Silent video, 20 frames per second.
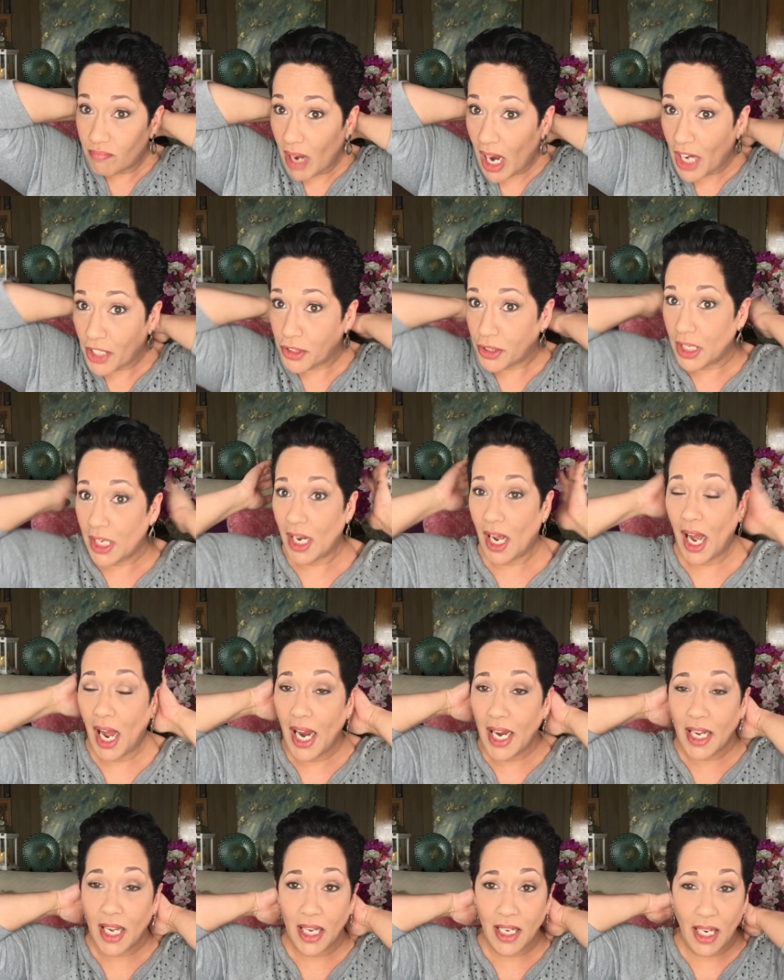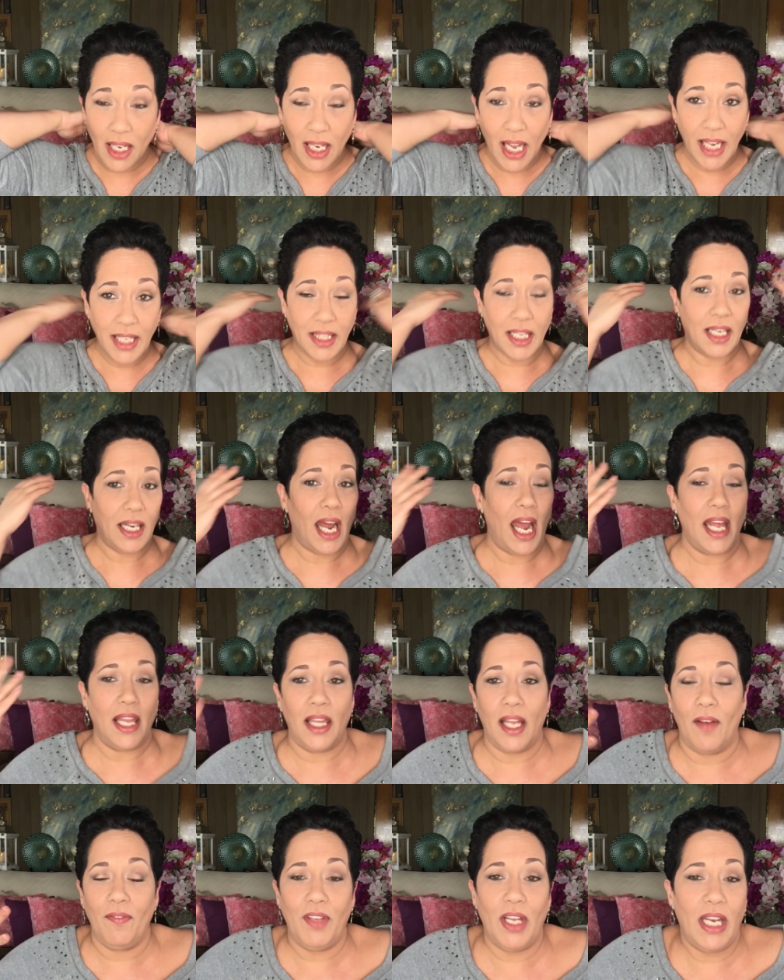Actually, I kind of liked it. I
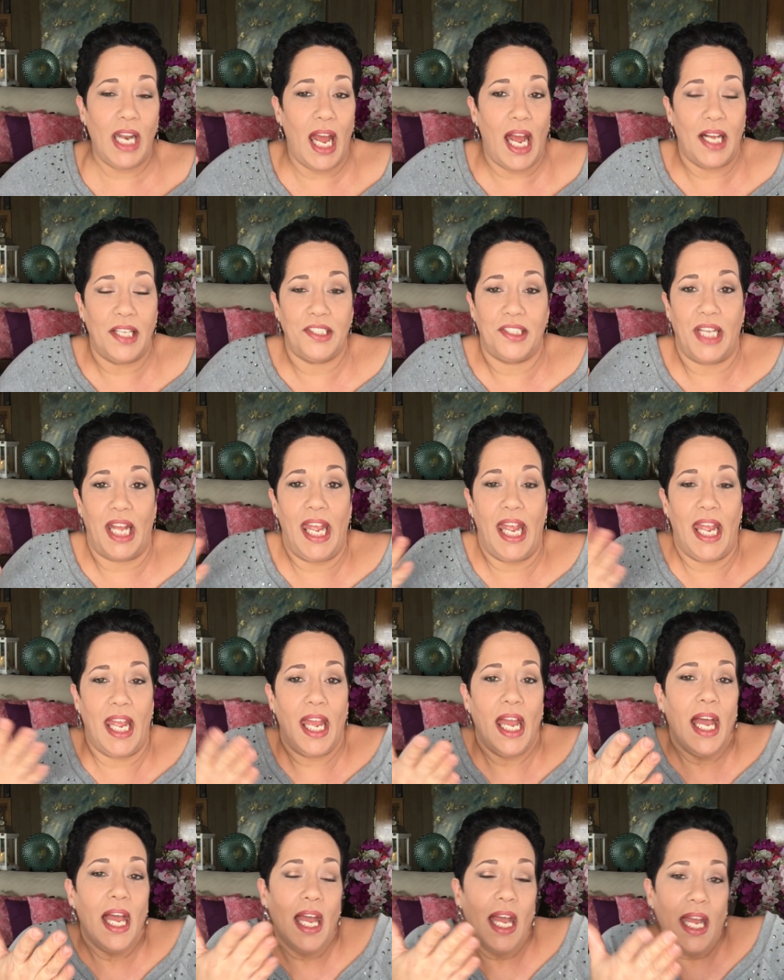loved it as a